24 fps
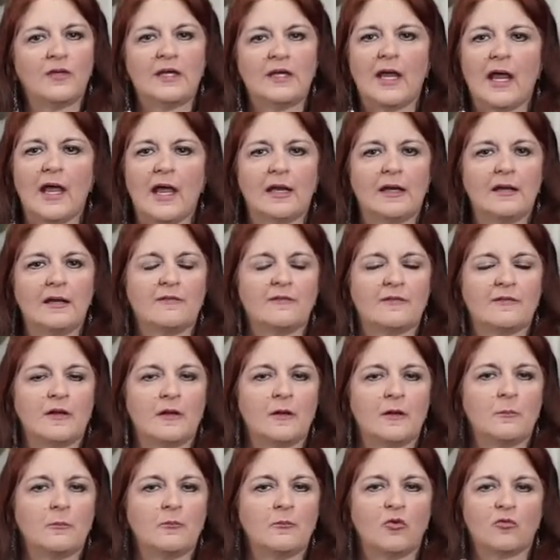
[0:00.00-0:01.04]
He edits
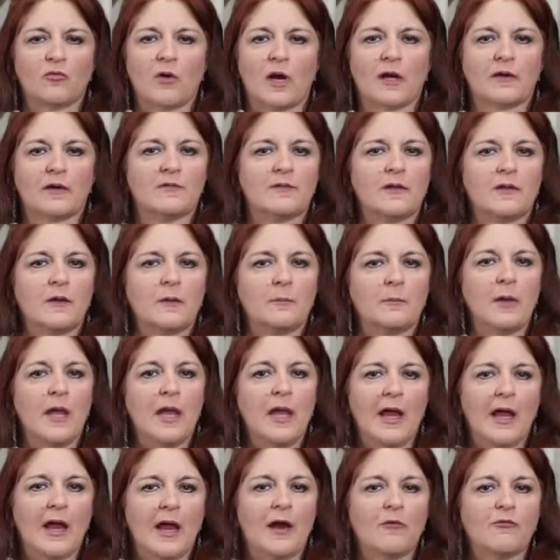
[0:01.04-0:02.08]
them, directs them,
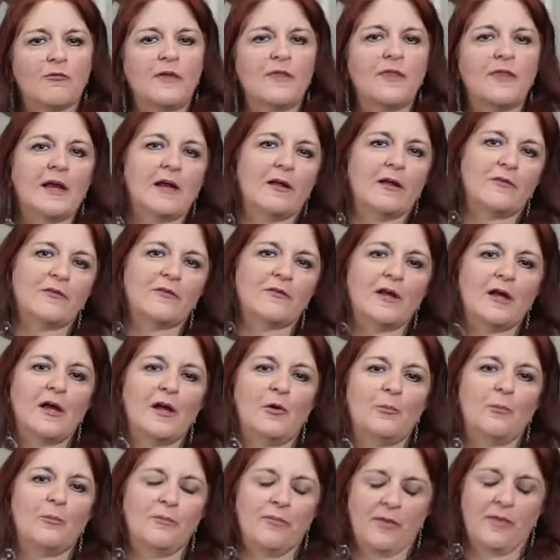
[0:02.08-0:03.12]
everything else to
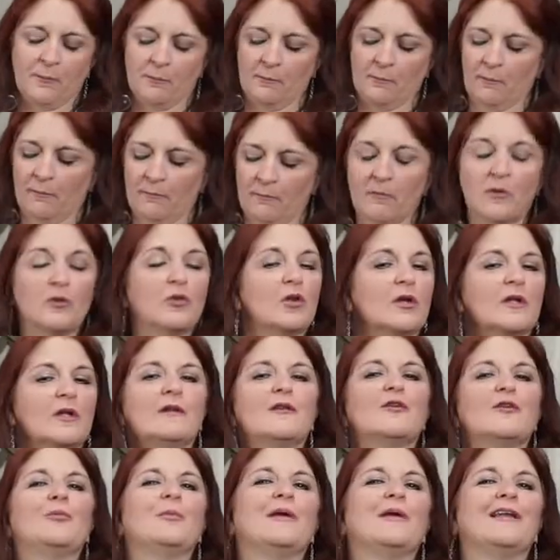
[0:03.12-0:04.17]
help them look a
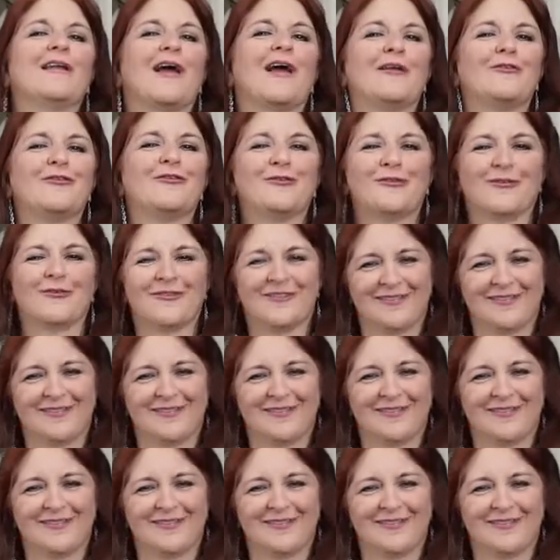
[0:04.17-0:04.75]
little bit nicer.